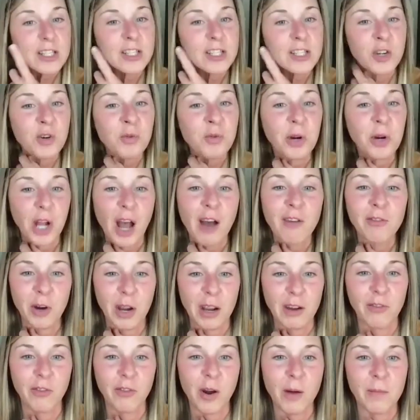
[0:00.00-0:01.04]
still
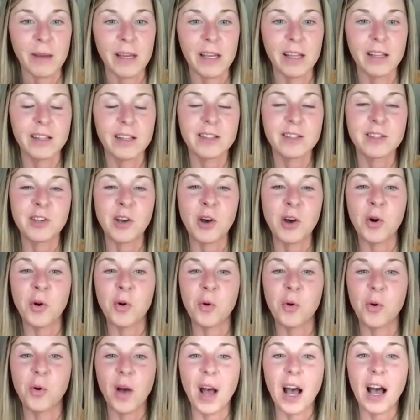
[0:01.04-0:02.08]
recovering from it.
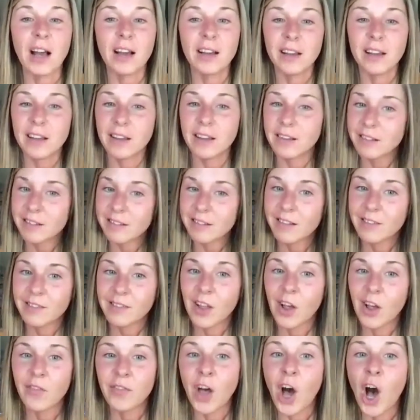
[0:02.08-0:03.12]
So
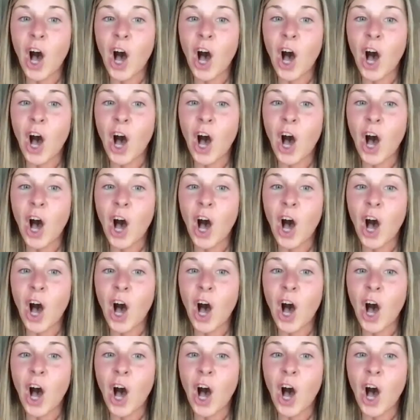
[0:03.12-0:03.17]
the